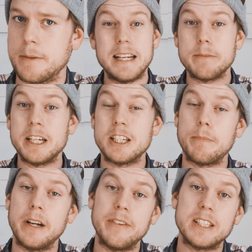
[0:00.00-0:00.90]
As mentioned
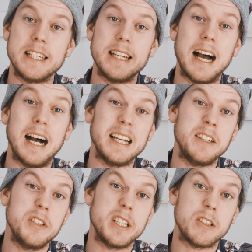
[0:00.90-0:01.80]
previously, I
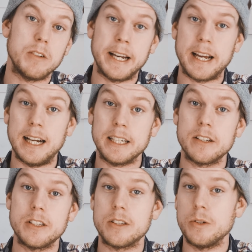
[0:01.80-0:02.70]
use it to add
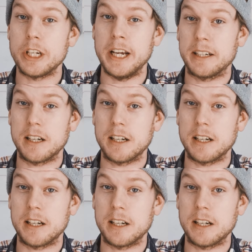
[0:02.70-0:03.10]
icons to shared